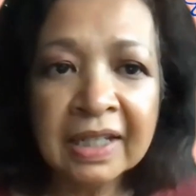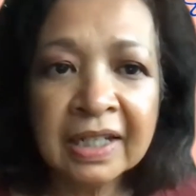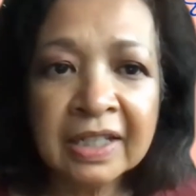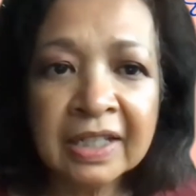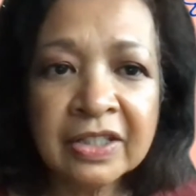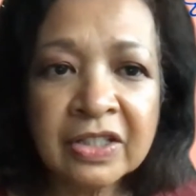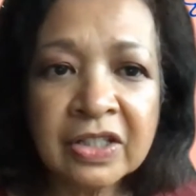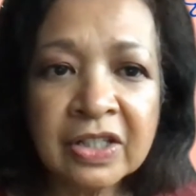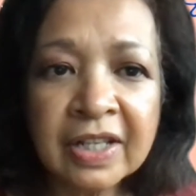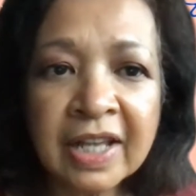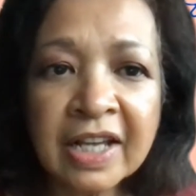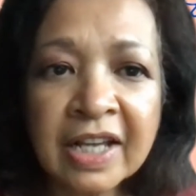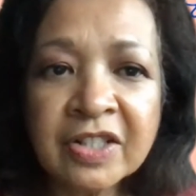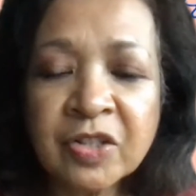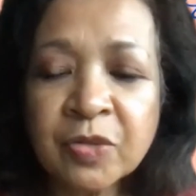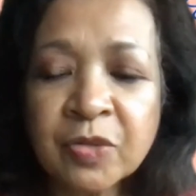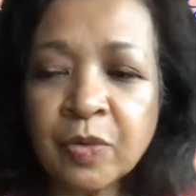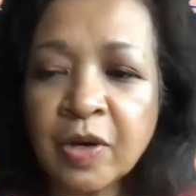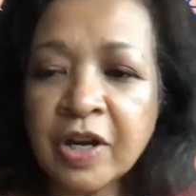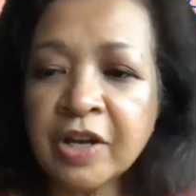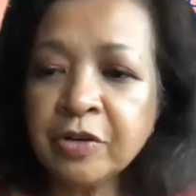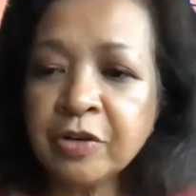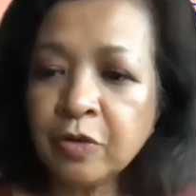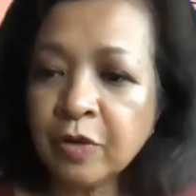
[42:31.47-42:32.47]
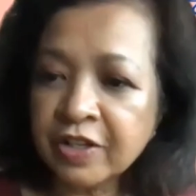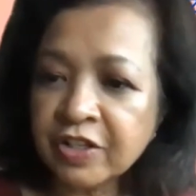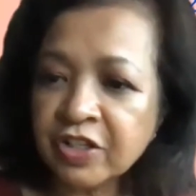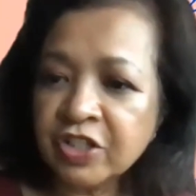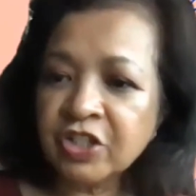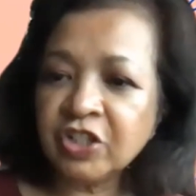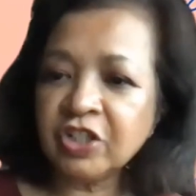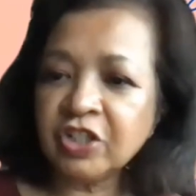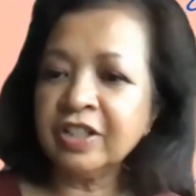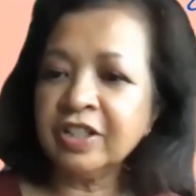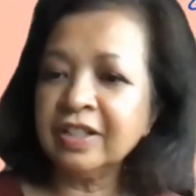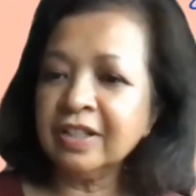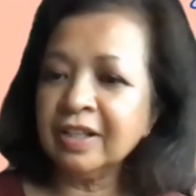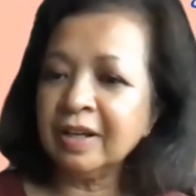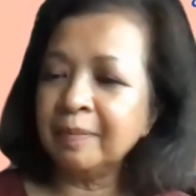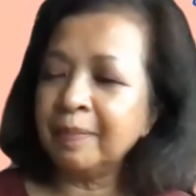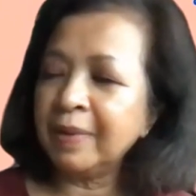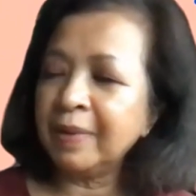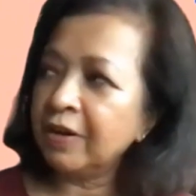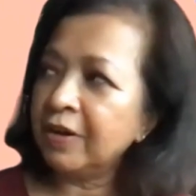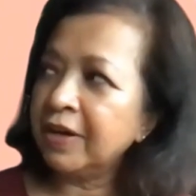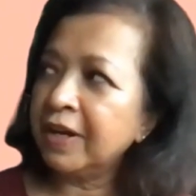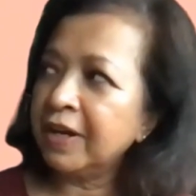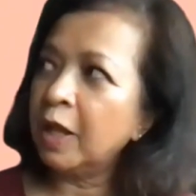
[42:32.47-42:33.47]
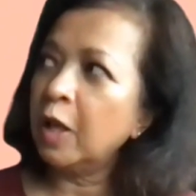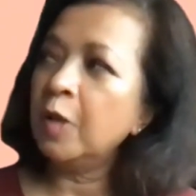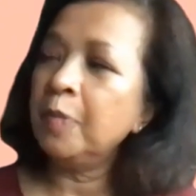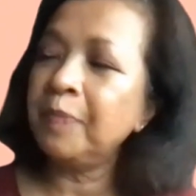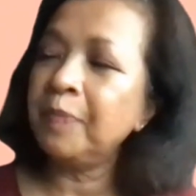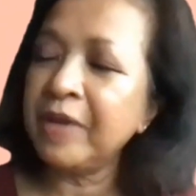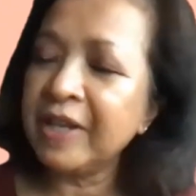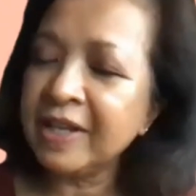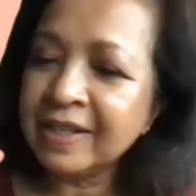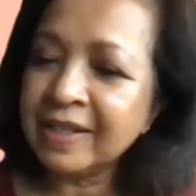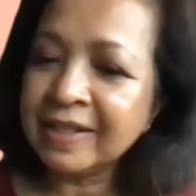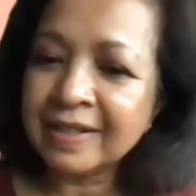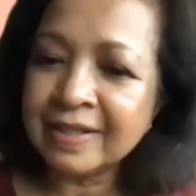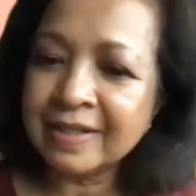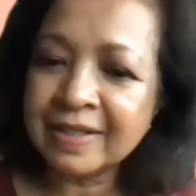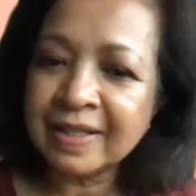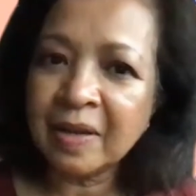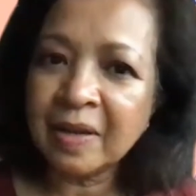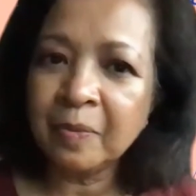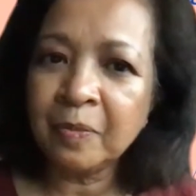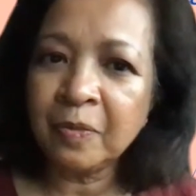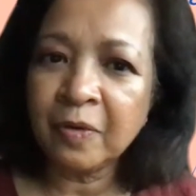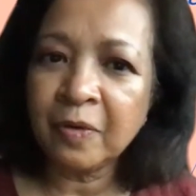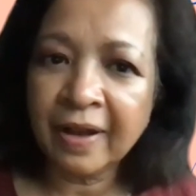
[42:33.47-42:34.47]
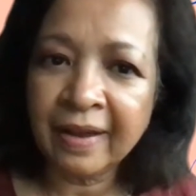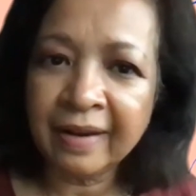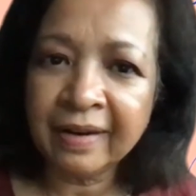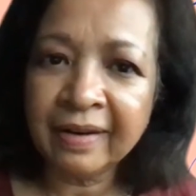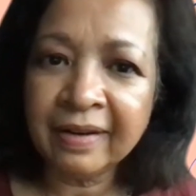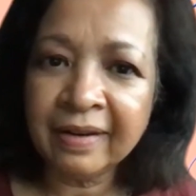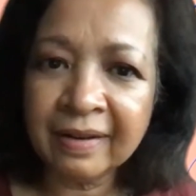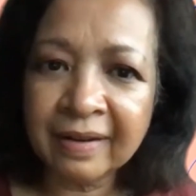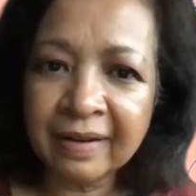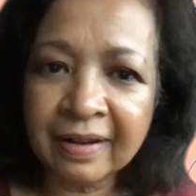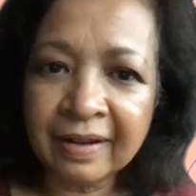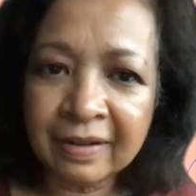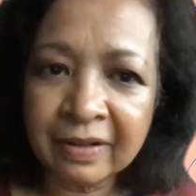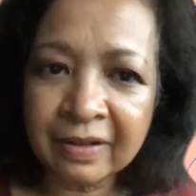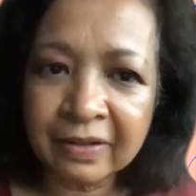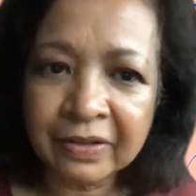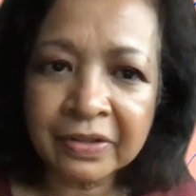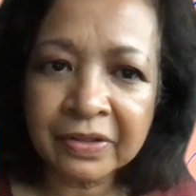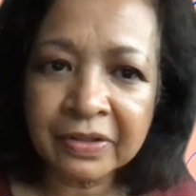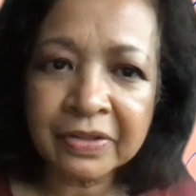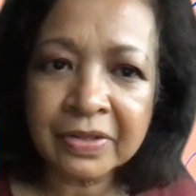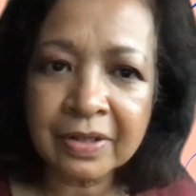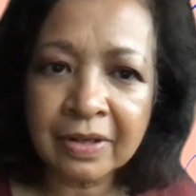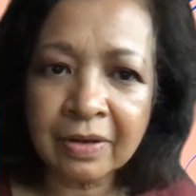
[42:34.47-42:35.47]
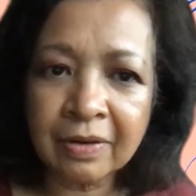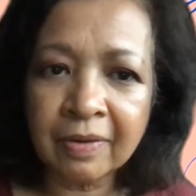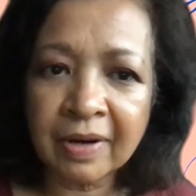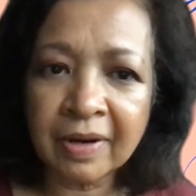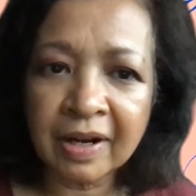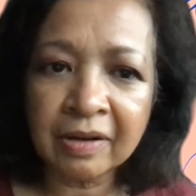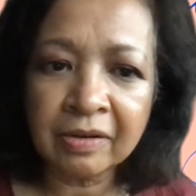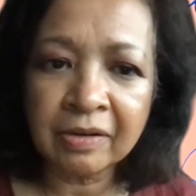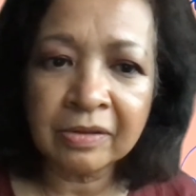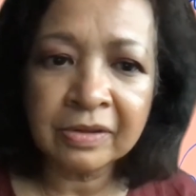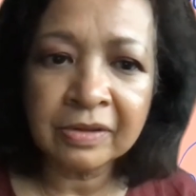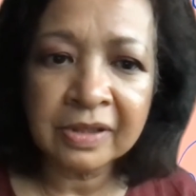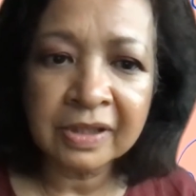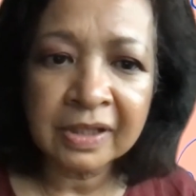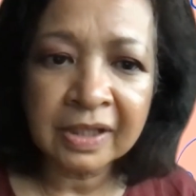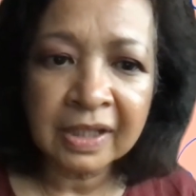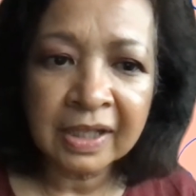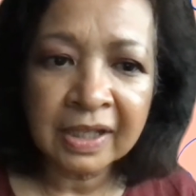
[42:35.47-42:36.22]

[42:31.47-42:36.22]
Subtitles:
So, that's one question about helping someone else around.